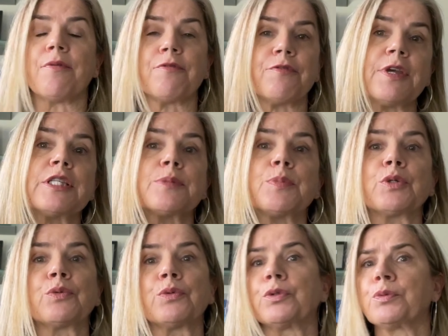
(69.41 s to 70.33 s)
Facebook
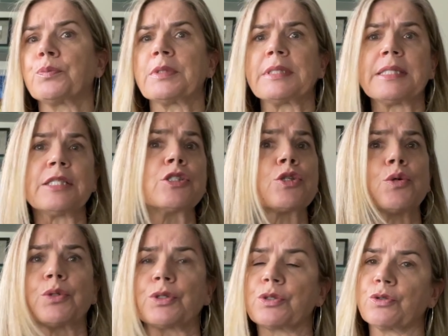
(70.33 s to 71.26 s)
group,
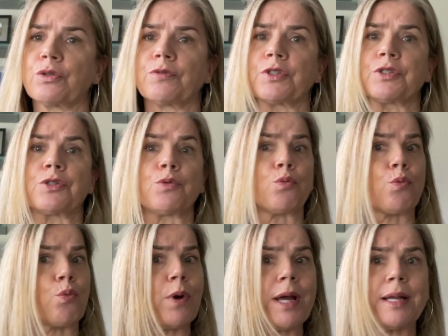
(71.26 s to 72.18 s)
Discord servers,
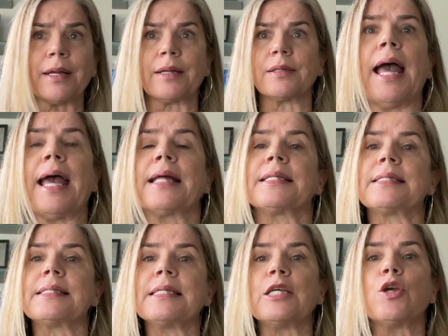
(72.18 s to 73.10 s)
Reddit, and
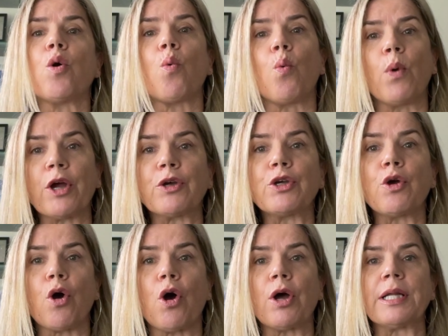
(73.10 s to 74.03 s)
see where
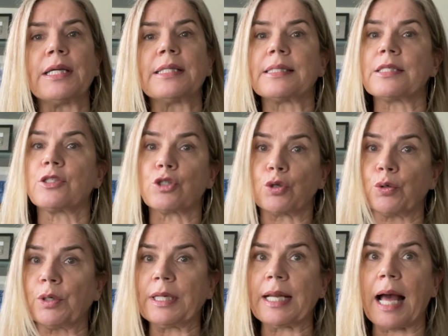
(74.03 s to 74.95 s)
your audience is
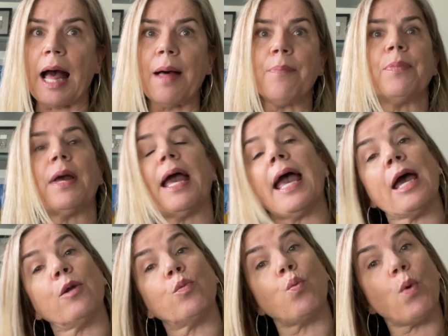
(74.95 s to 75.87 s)
turning up
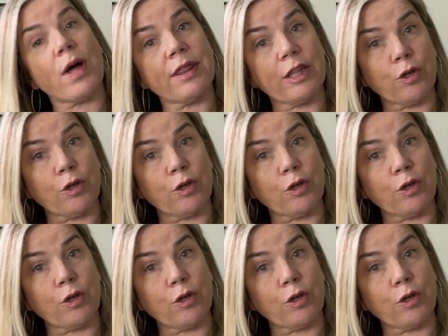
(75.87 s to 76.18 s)
and what they're